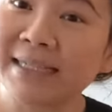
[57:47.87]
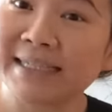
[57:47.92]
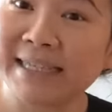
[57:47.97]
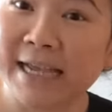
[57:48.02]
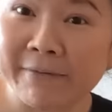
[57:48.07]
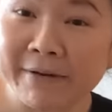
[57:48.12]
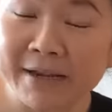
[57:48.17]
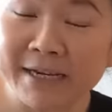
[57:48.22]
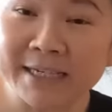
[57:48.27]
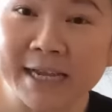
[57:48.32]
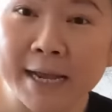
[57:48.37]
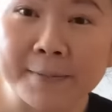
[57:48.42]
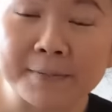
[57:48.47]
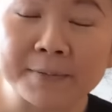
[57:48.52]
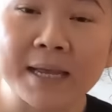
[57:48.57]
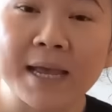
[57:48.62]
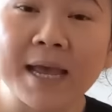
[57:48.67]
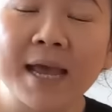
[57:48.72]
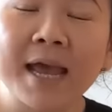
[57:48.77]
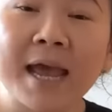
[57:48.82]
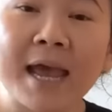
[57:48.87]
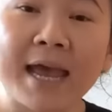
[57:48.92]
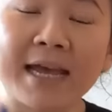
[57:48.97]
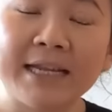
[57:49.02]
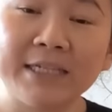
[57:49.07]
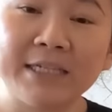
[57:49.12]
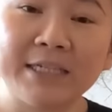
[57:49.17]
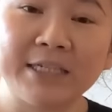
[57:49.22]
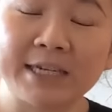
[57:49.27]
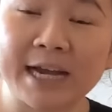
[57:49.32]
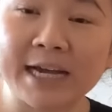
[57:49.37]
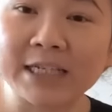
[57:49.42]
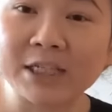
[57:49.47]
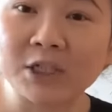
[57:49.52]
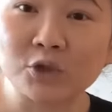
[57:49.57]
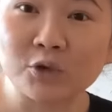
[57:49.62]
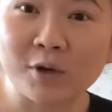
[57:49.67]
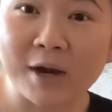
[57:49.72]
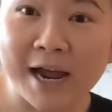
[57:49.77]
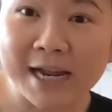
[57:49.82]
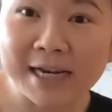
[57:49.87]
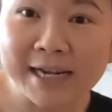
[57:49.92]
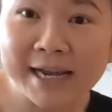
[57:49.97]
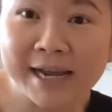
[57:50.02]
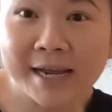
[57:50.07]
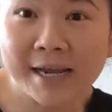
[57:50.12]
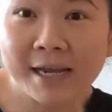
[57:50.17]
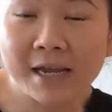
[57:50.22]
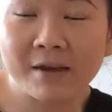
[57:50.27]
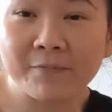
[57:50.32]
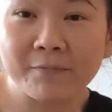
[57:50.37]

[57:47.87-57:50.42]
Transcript: seven tips, and just try it.